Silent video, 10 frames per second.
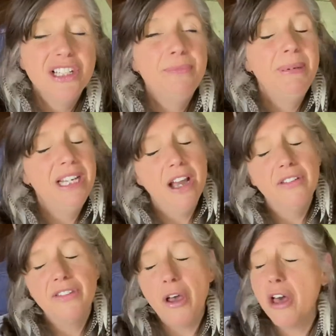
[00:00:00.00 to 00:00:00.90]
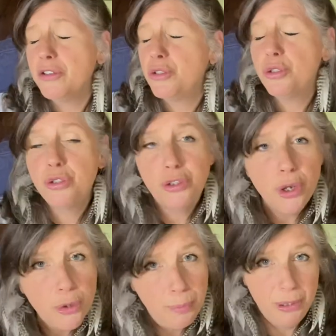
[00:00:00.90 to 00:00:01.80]
to be as
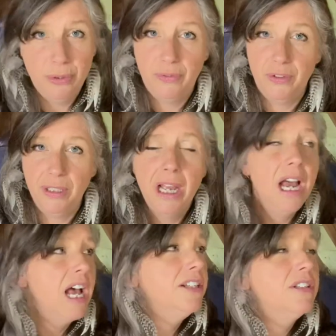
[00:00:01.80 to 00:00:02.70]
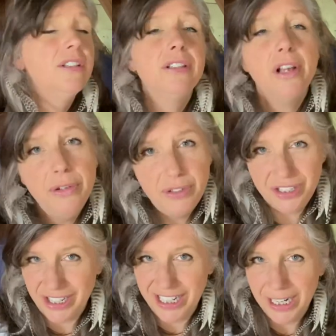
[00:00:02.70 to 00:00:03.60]
so beautiful and so
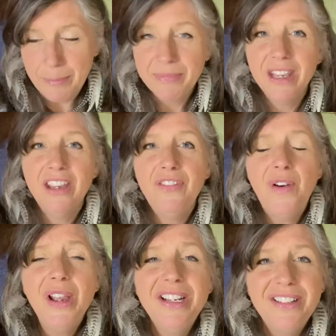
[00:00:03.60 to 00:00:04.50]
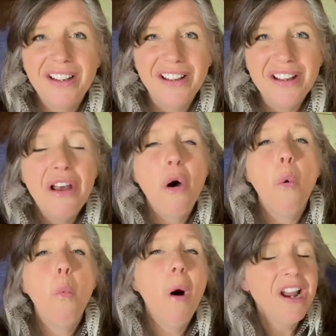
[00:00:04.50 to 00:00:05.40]
stunning, he fined her
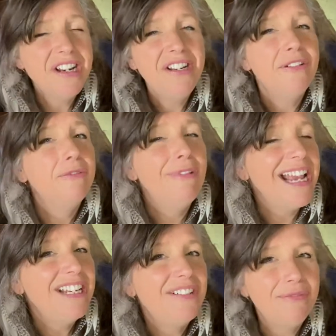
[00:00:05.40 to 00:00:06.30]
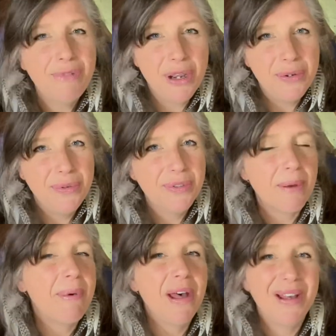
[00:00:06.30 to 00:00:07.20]
one red rose
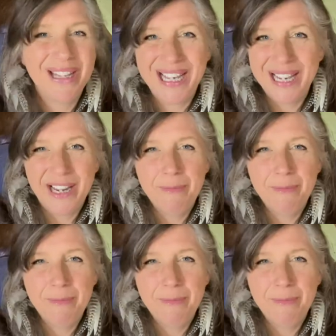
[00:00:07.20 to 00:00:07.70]
per year.